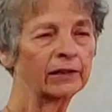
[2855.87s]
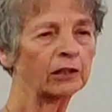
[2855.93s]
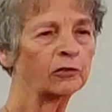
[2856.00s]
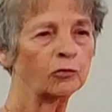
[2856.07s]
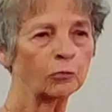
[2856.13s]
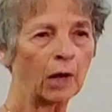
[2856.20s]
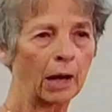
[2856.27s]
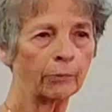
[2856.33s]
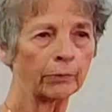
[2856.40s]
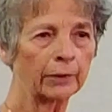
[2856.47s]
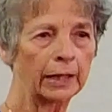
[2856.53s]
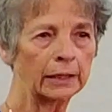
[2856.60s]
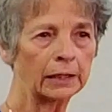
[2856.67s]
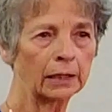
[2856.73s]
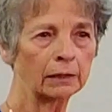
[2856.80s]
that you operate
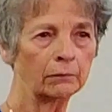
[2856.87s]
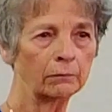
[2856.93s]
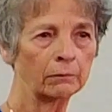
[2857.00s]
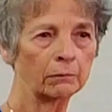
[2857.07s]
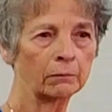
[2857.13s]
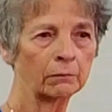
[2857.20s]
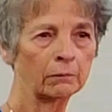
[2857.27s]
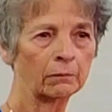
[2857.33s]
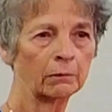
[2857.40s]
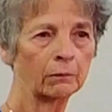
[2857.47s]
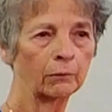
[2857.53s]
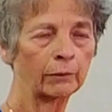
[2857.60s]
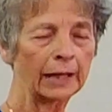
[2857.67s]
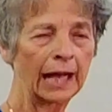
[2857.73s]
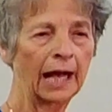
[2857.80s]
in.
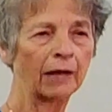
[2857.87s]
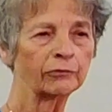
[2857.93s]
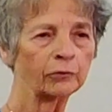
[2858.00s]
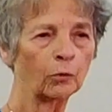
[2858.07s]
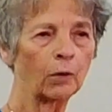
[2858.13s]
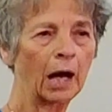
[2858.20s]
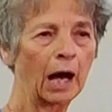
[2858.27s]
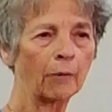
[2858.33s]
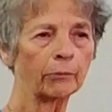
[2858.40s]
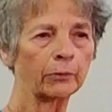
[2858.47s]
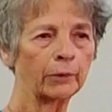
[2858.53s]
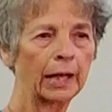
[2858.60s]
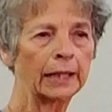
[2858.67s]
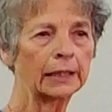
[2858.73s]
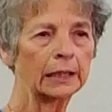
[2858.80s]
Have to
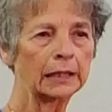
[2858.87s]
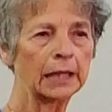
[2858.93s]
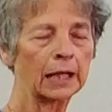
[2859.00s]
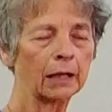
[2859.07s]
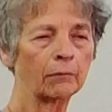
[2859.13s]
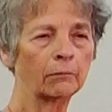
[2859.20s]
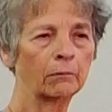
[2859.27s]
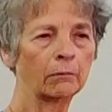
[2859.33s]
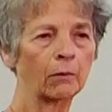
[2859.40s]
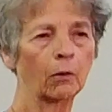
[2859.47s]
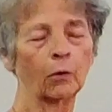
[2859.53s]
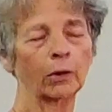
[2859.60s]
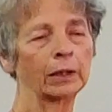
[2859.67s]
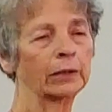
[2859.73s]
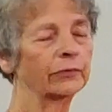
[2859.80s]
operate in him,
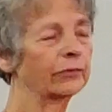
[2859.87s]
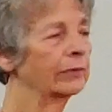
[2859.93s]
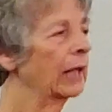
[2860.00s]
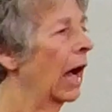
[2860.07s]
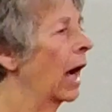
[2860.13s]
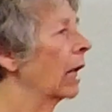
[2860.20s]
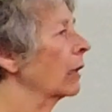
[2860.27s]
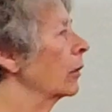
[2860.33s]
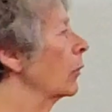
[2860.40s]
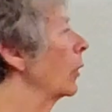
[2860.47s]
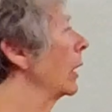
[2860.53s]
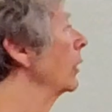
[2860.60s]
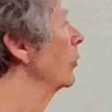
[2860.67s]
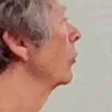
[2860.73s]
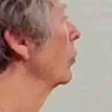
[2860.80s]
or it's not
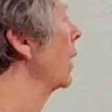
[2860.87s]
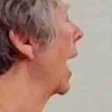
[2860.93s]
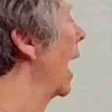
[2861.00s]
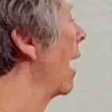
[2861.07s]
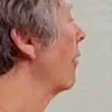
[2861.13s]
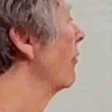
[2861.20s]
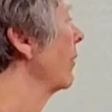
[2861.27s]
going to have